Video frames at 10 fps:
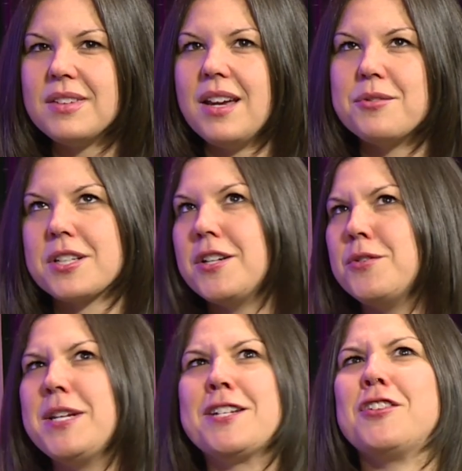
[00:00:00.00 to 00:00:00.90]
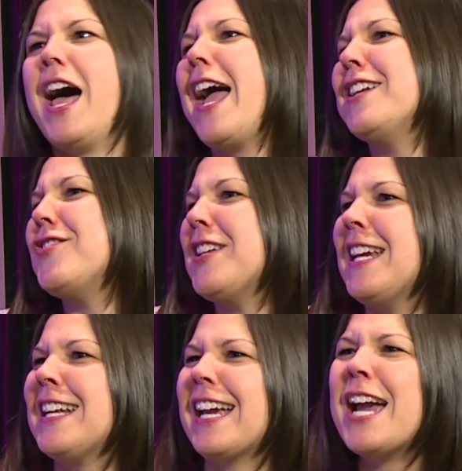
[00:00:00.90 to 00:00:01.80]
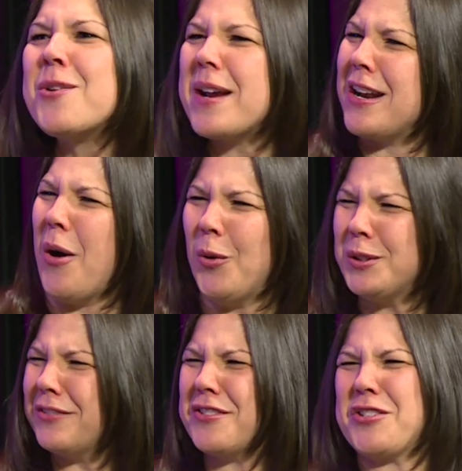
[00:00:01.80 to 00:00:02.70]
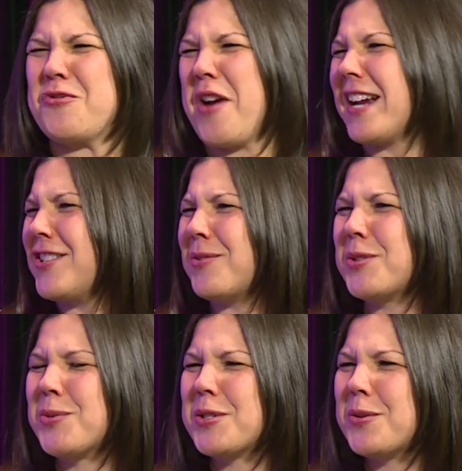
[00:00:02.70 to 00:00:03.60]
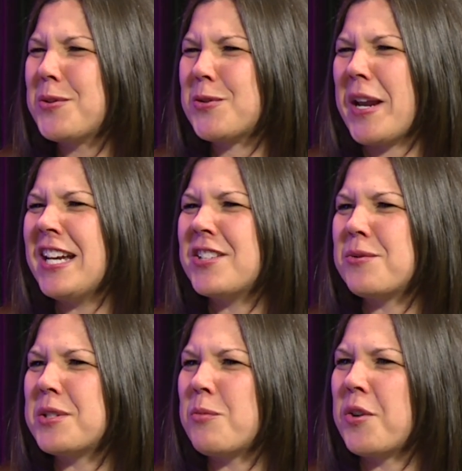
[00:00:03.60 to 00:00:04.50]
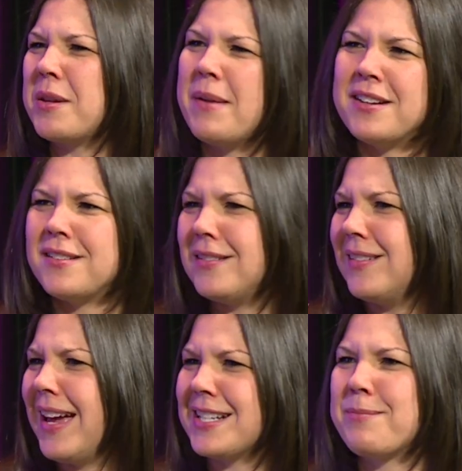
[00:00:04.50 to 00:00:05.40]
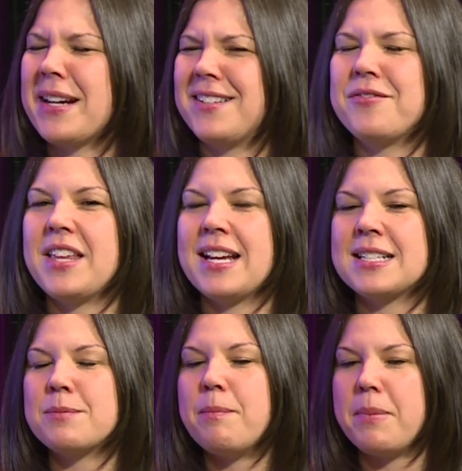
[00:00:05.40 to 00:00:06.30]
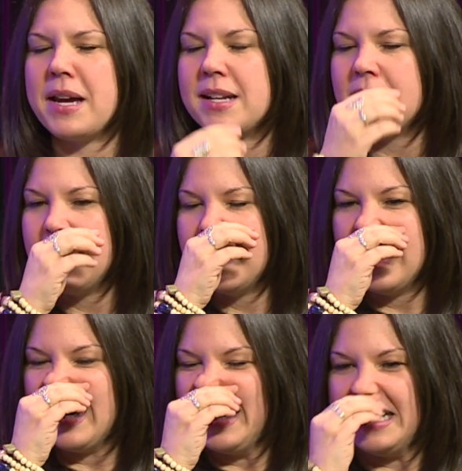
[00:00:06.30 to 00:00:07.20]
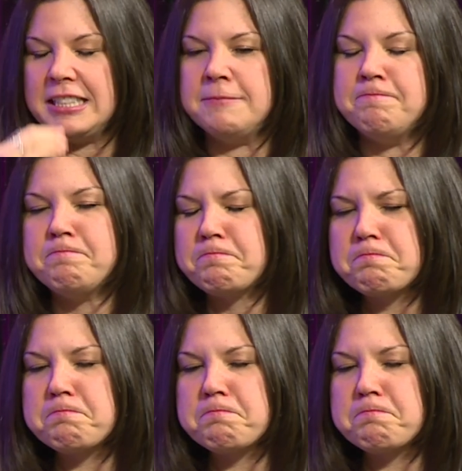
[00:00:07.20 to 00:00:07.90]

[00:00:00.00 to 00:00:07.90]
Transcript: I was going to do dental hygiene. I kind of went in a whole different direction, which was so strange. I was more in the medical aspect of things, but I